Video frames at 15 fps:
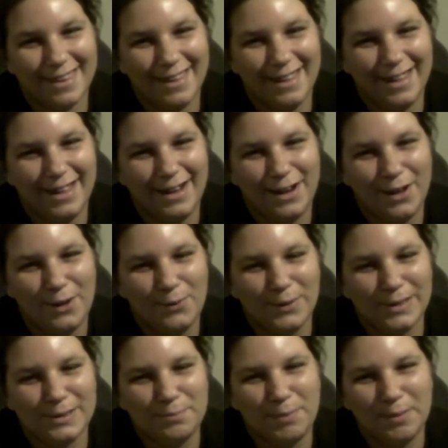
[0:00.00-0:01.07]
and
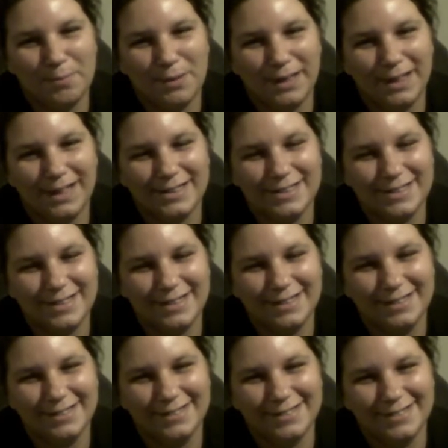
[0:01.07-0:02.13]
always be blessed.
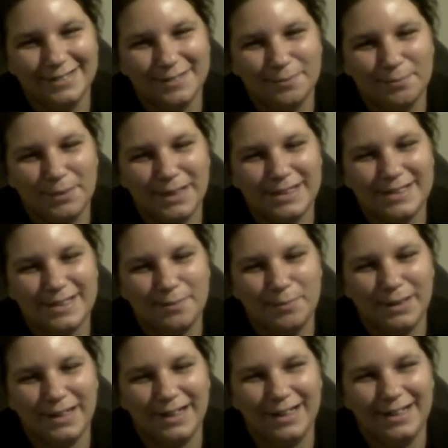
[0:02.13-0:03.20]
Blessed
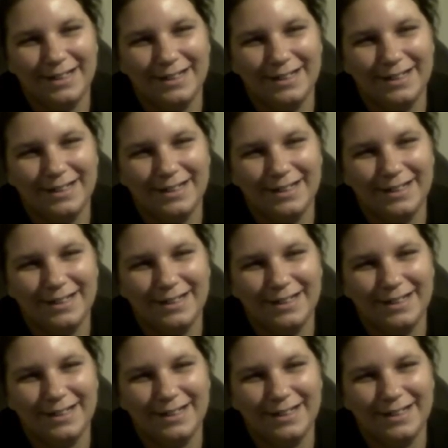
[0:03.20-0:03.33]
be.